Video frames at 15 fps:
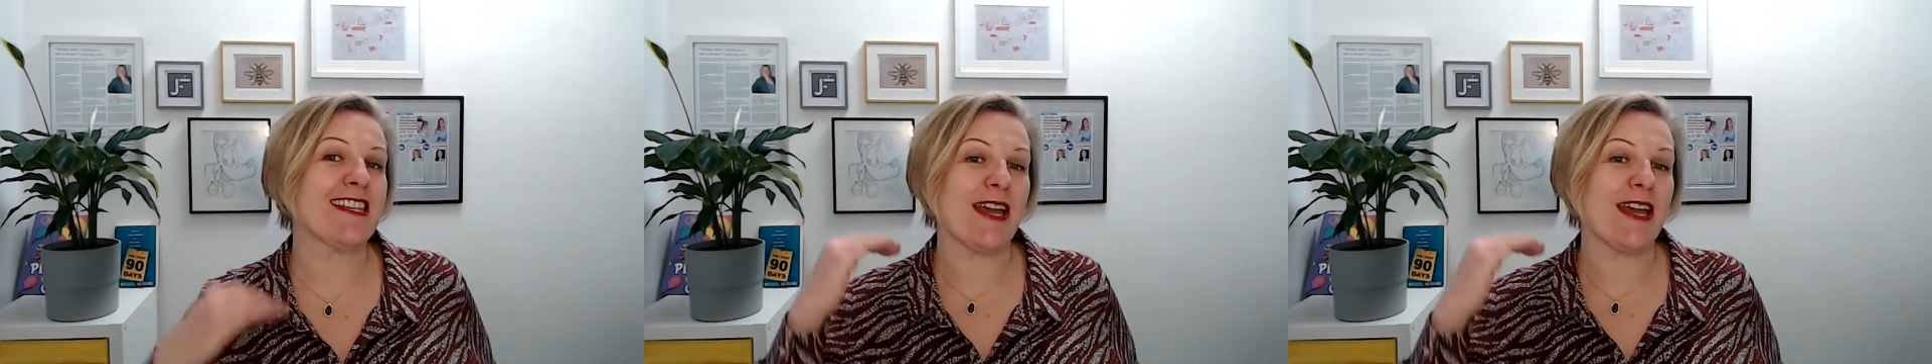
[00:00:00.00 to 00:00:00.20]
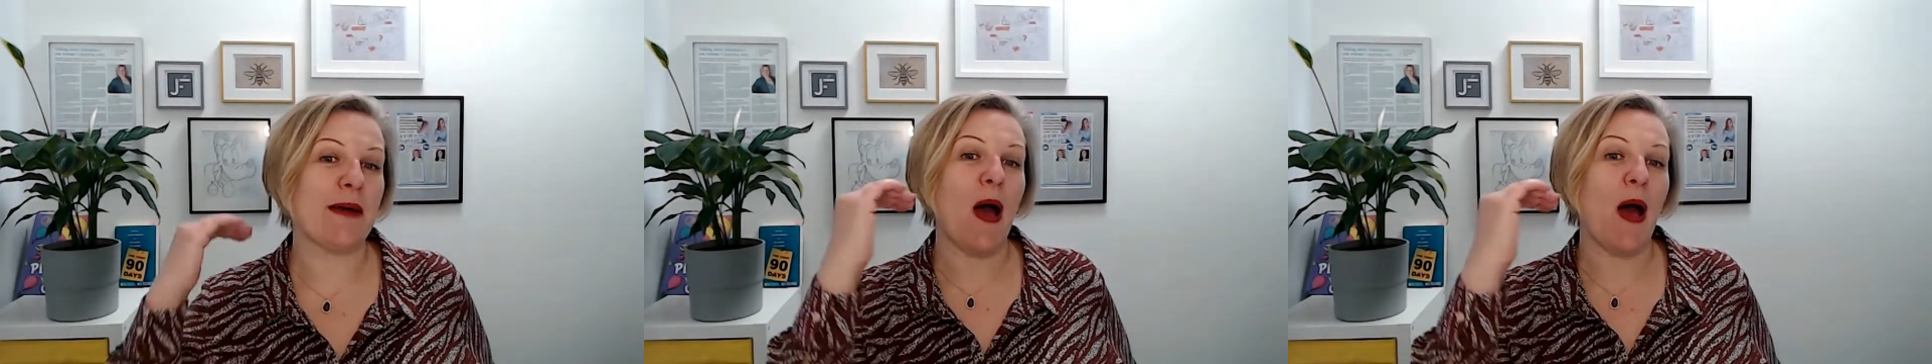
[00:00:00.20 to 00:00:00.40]

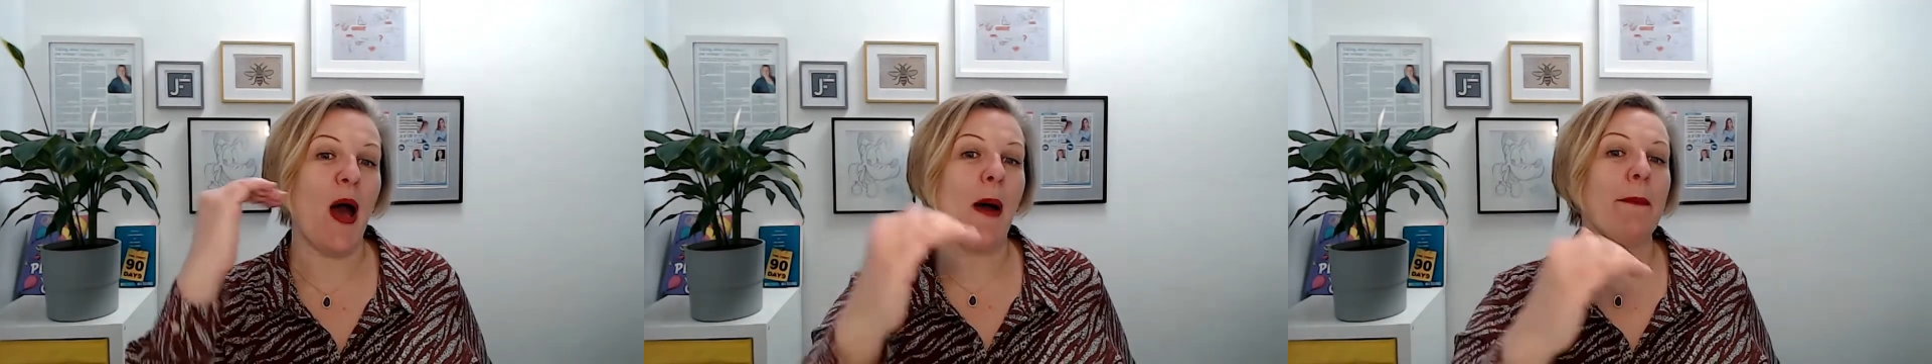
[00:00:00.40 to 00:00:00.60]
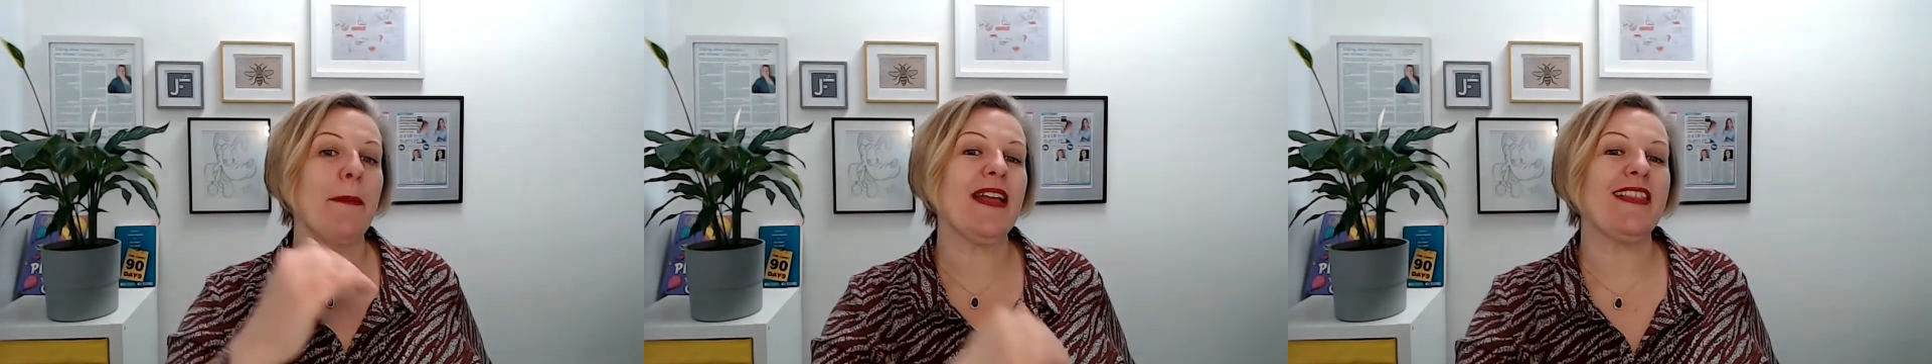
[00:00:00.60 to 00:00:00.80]
step
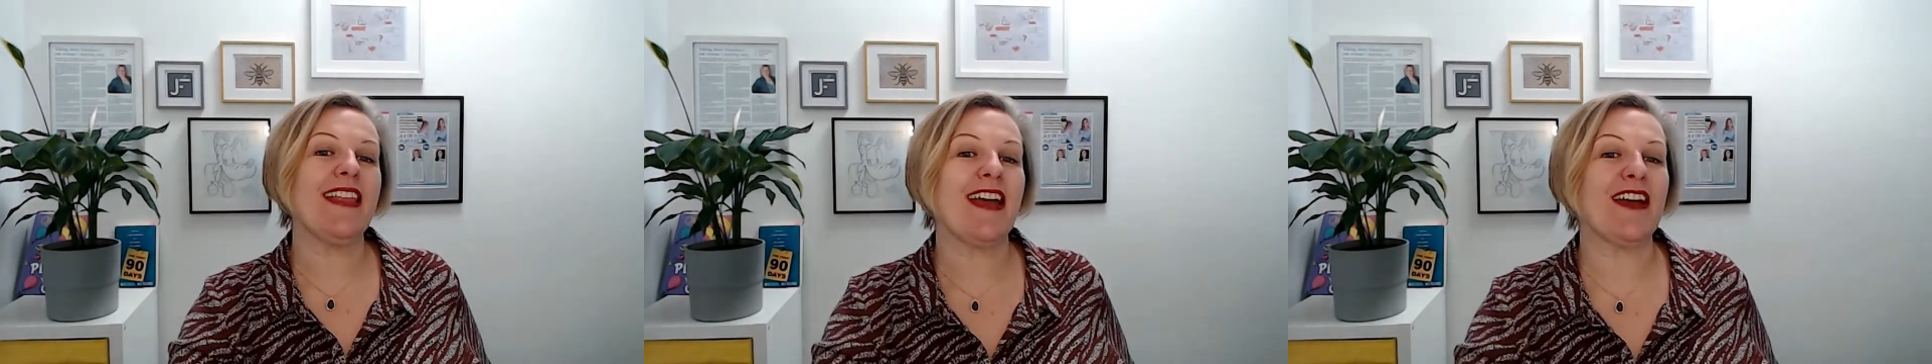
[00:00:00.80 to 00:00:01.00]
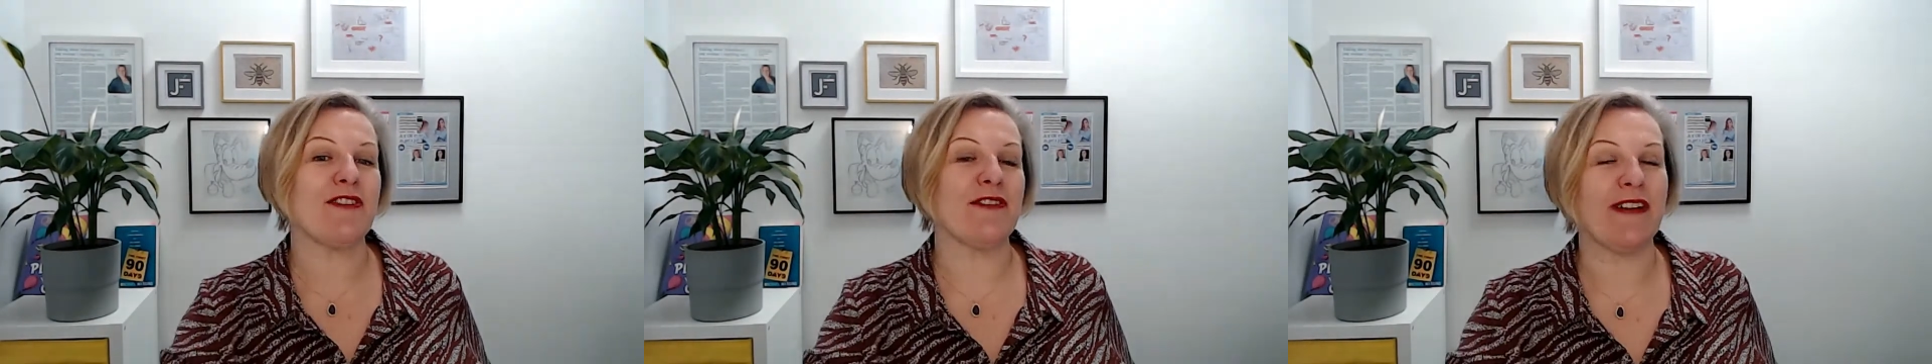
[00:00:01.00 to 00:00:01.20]
up in
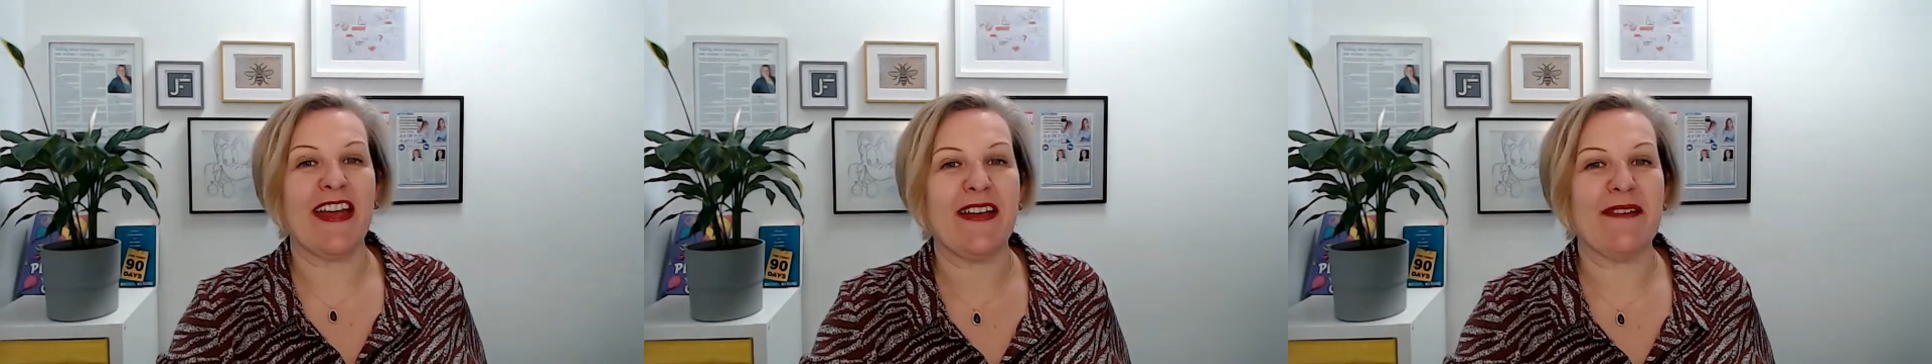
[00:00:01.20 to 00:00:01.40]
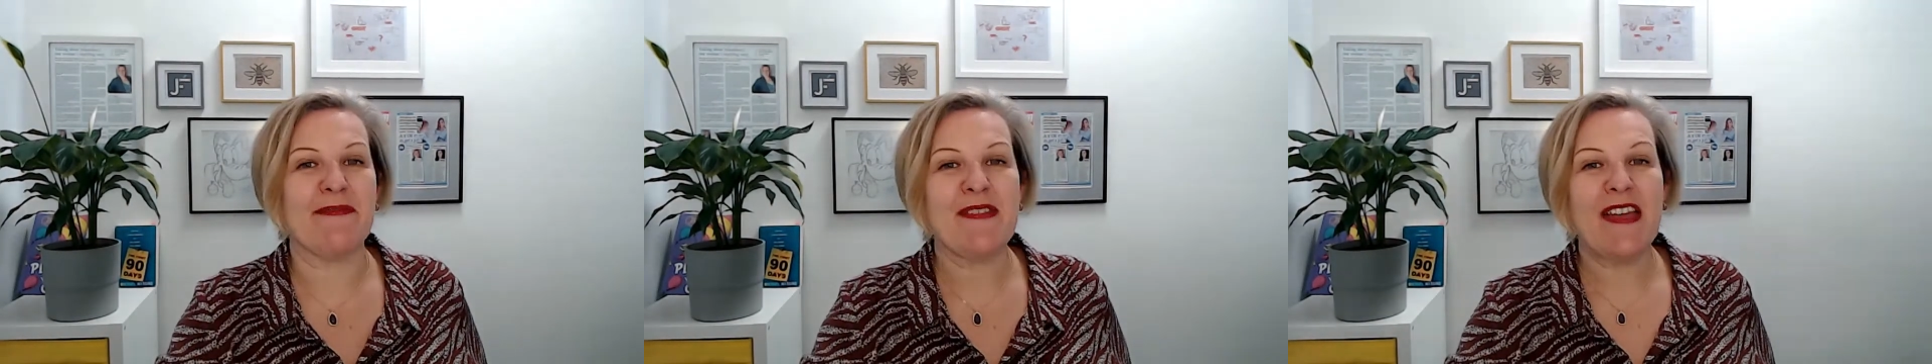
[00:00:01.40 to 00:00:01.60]
their
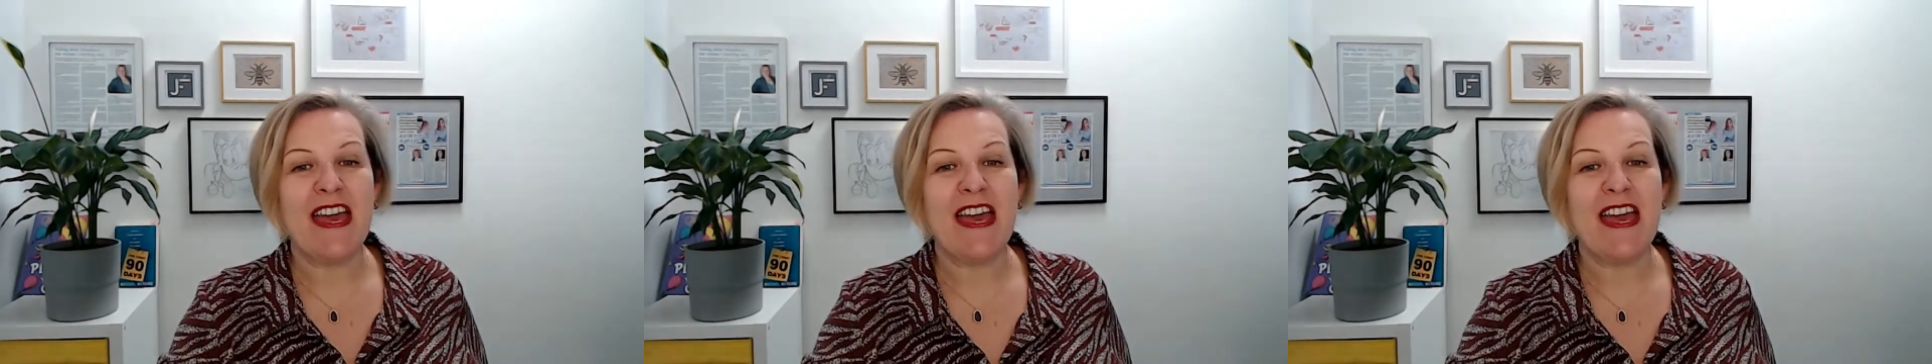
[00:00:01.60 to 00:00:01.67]
career.